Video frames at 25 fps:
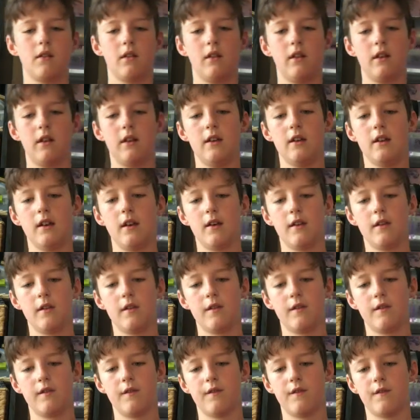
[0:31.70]
the
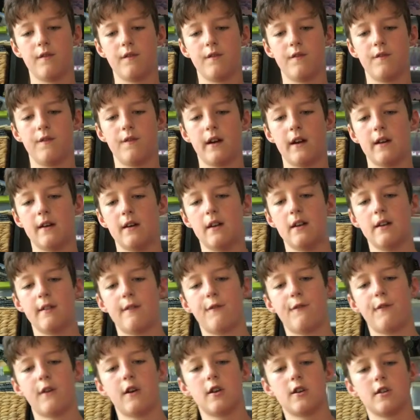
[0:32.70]
very
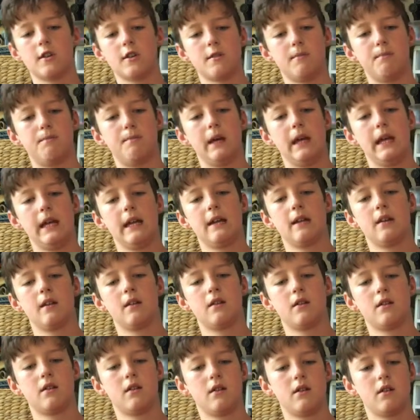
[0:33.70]
first bait
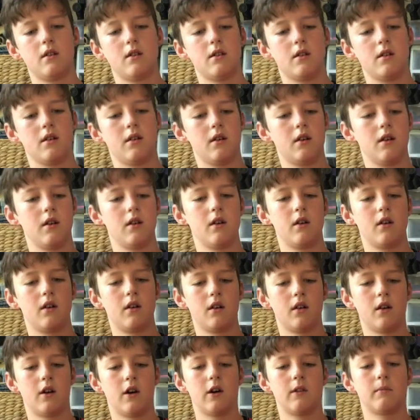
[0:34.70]

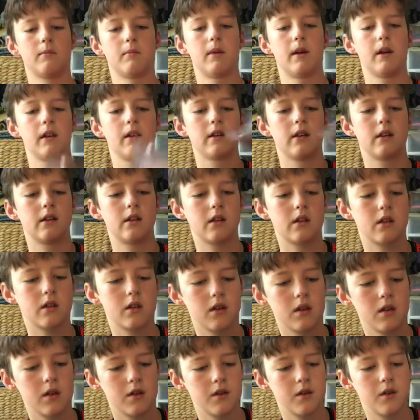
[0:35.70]
on my
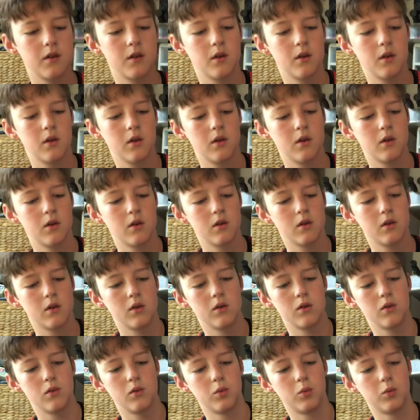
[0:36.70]
list
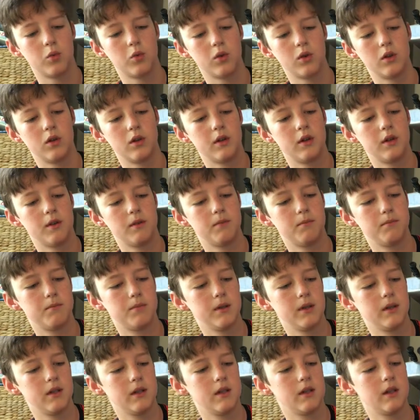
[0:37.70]
would
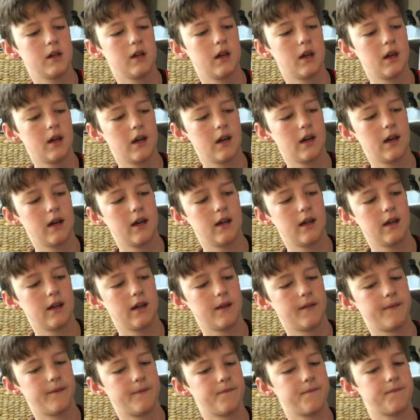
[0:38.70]
be
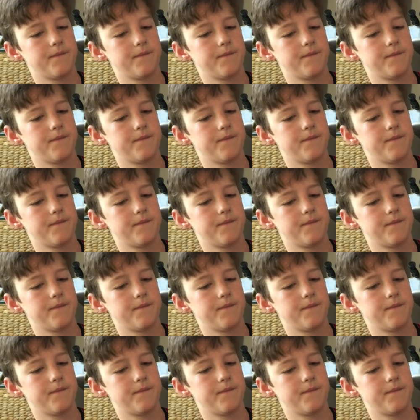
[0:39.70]
a